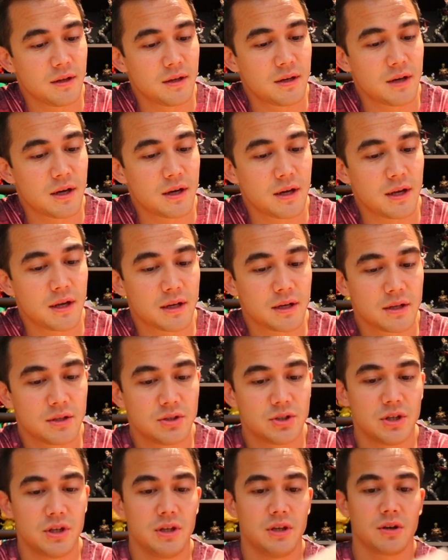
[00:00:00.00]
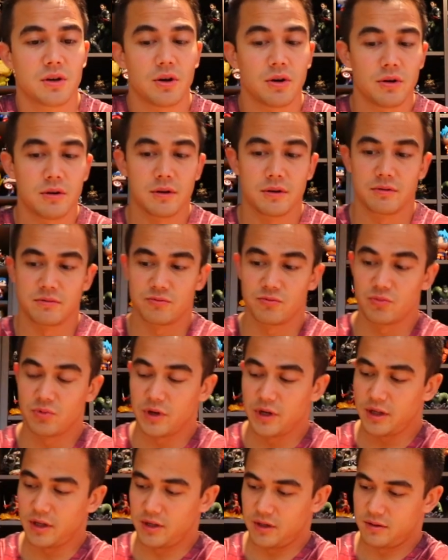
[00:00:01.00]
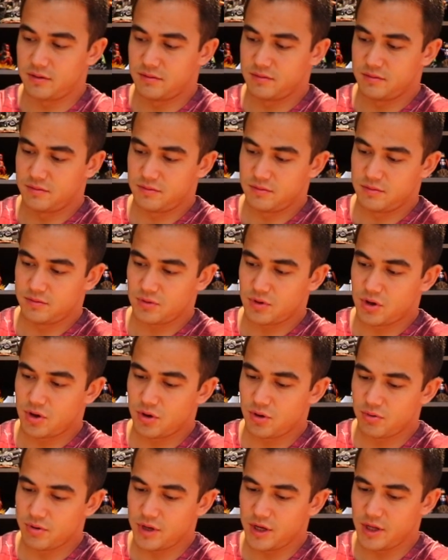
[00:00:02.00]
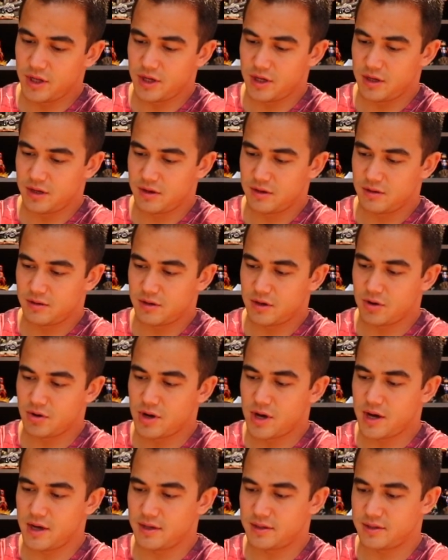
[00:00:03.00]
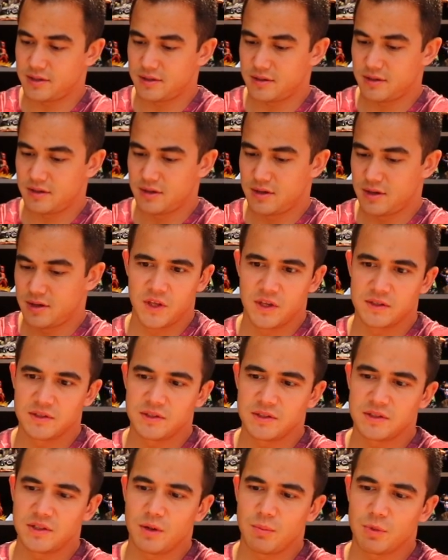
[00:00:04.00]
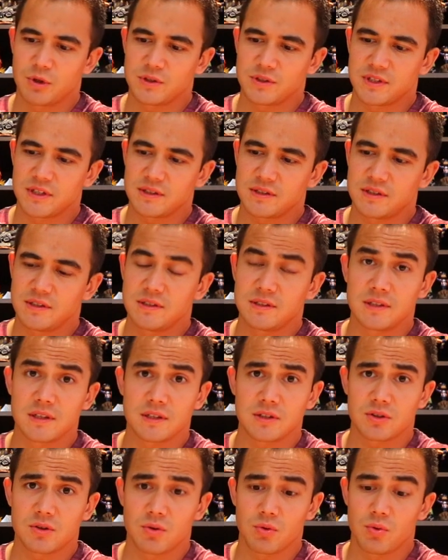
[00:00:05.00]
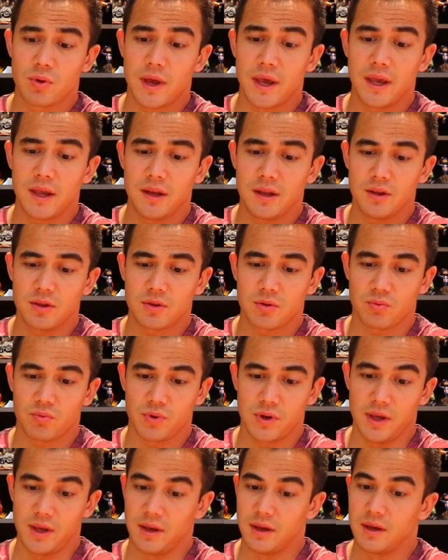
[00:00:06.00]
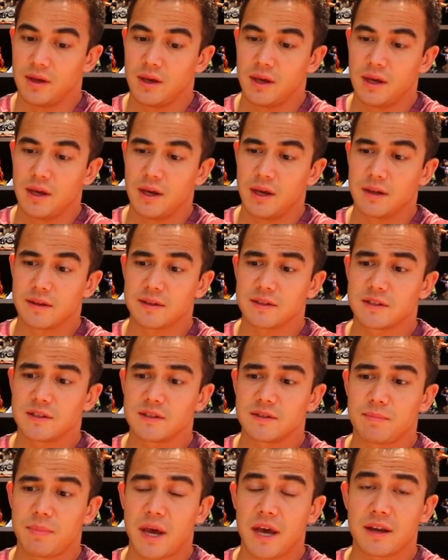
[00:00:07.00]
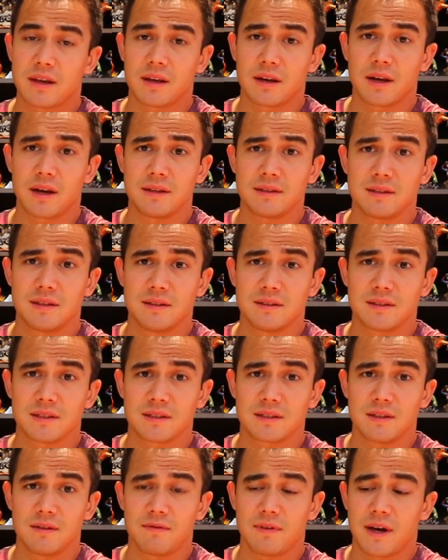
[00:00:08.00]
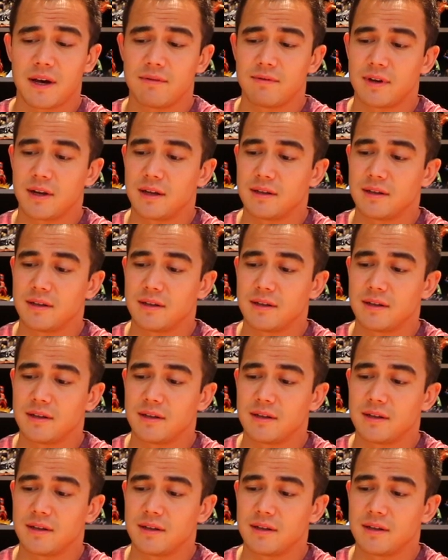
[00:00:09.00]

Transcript: Lee, Don Heck, and Gene Colan. Really? Oh, really? Oh, nice. This is number 66 through 83, and this is back in 1965 and